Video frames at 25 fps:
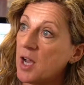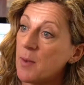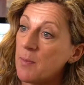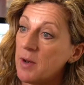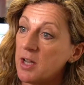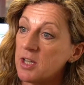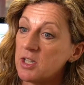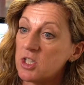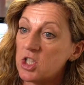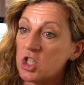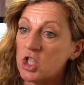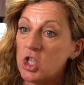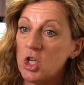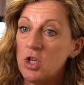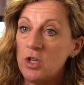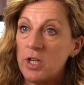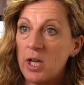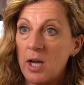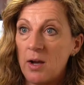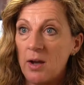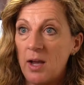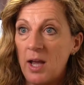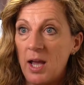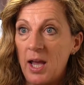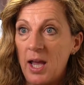coming in the
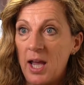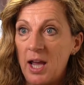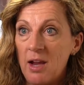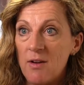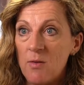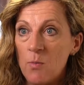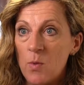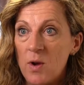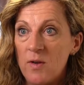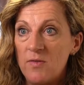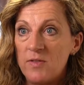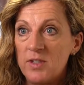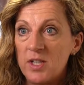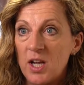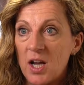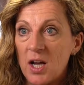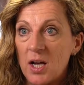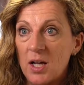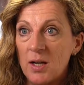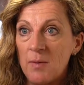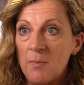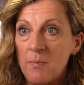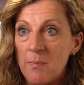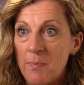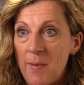studio here, and we've
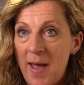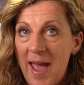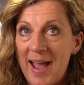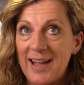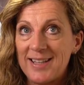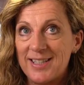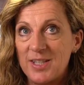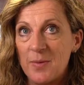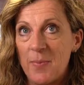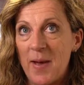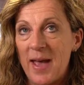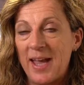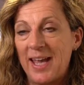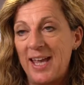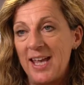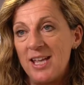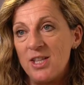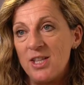done back-to-back